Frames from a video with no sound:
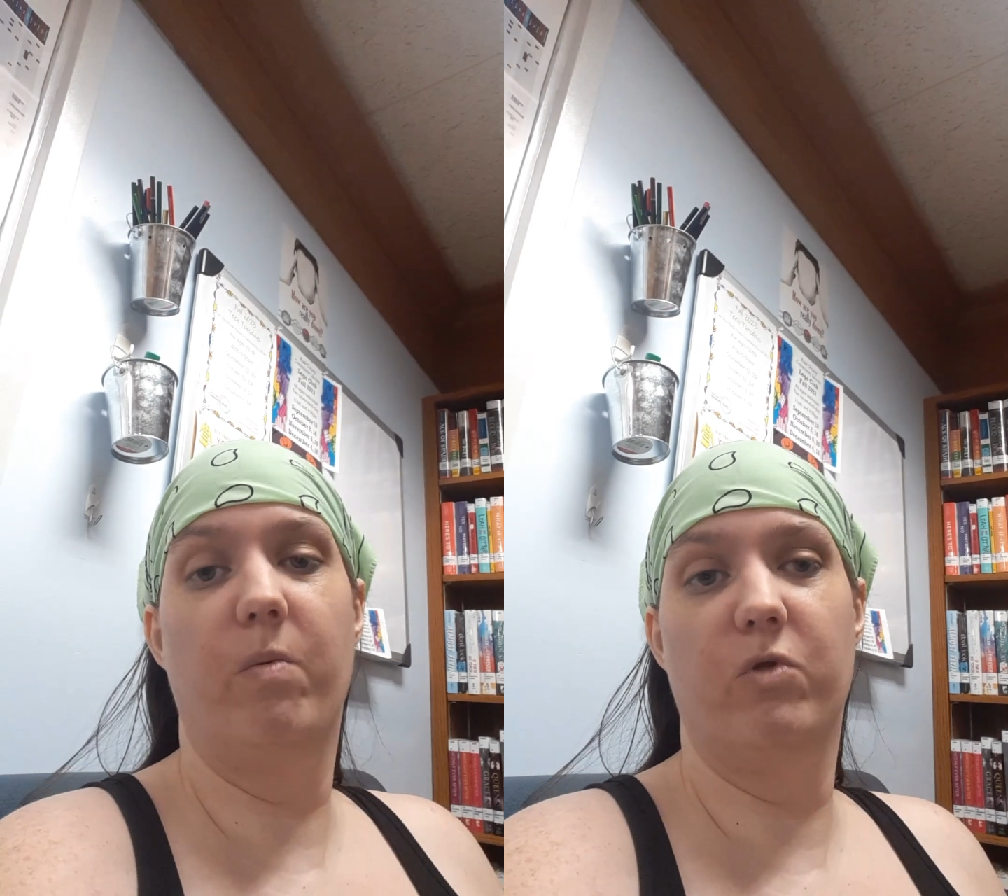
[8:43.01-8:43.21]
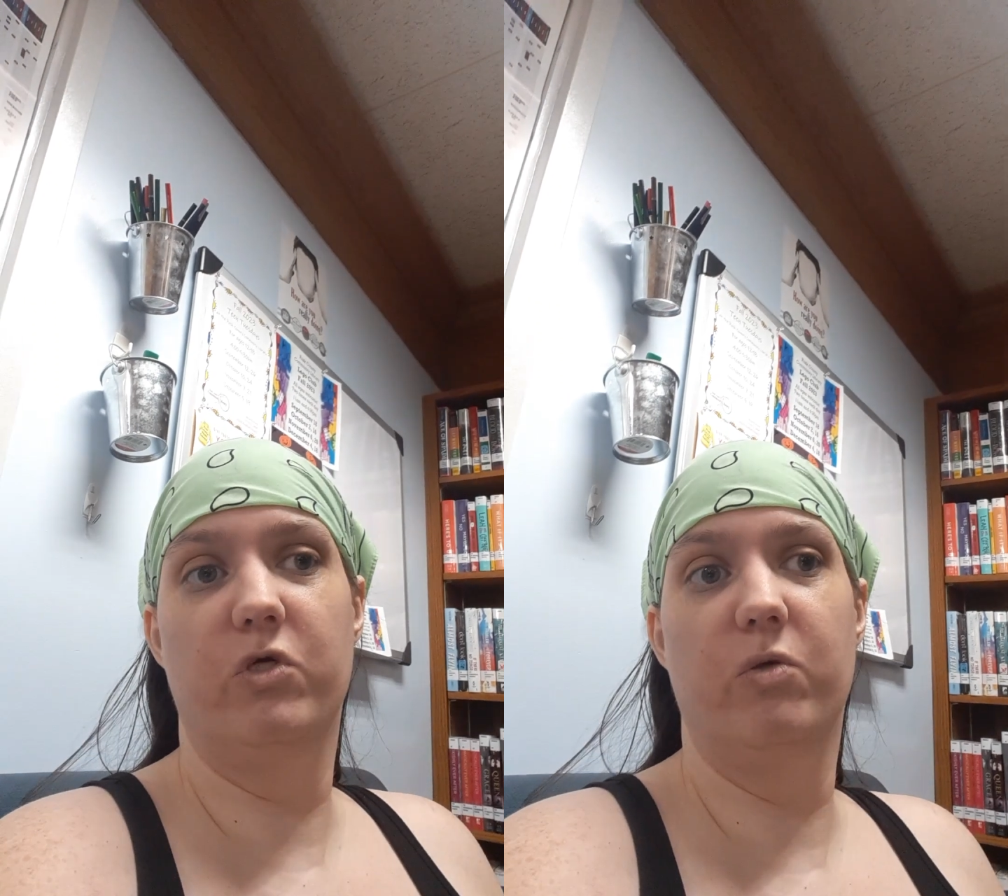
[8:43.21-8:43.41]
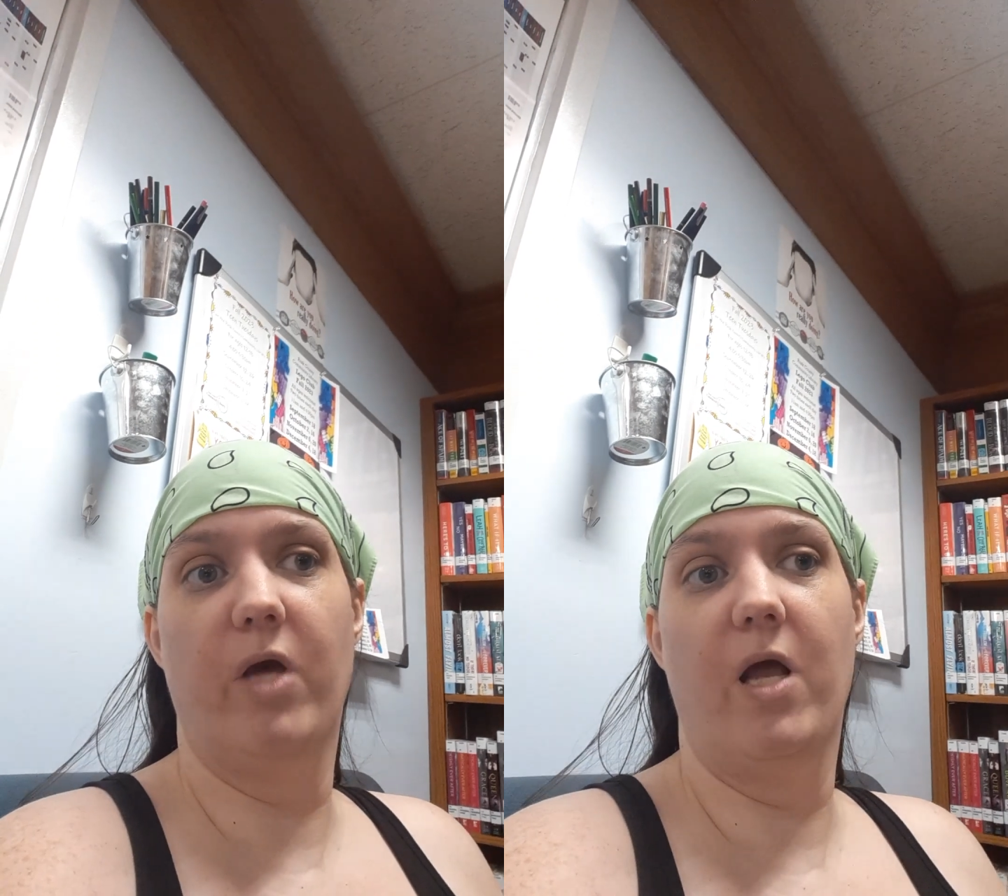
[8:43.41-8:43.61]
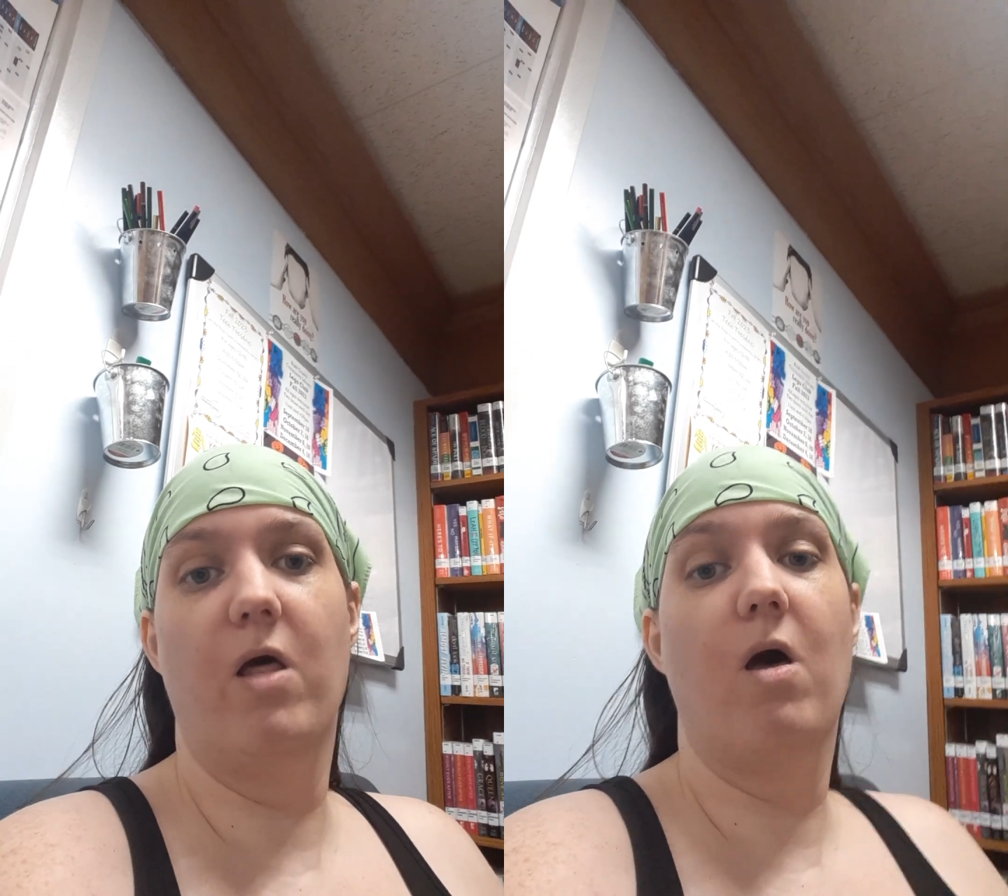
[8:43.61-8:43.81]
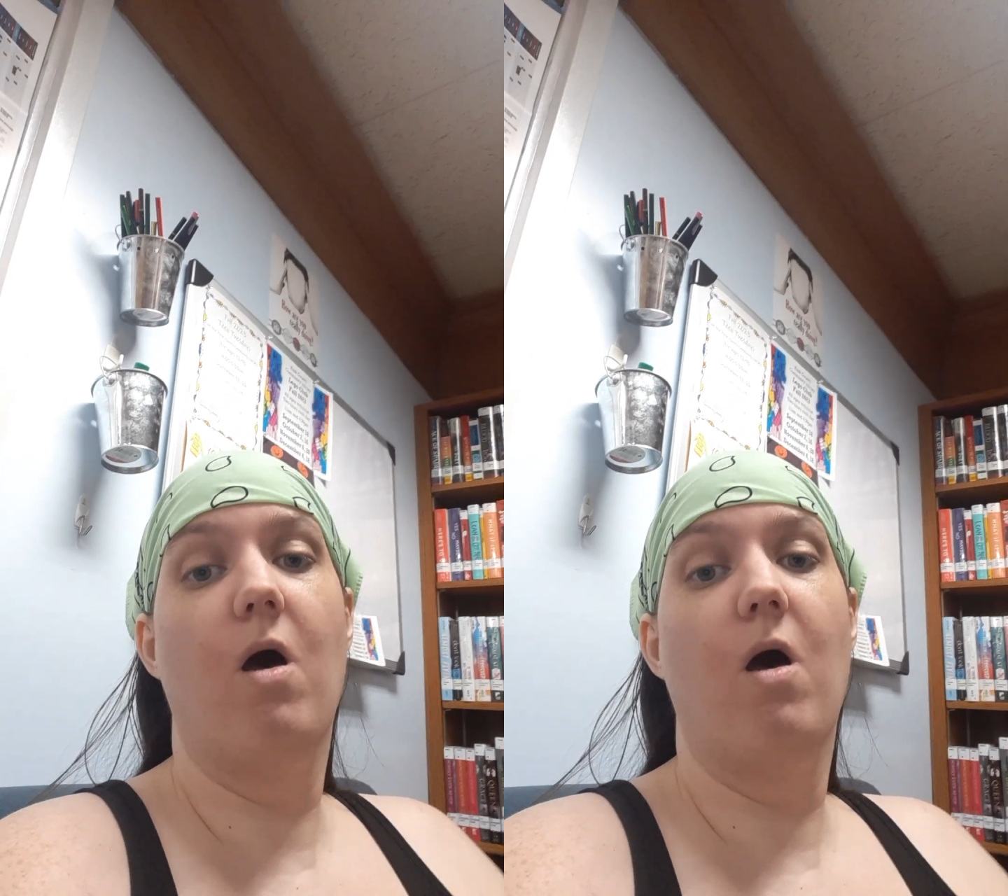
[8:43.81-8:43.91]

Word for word: will do that.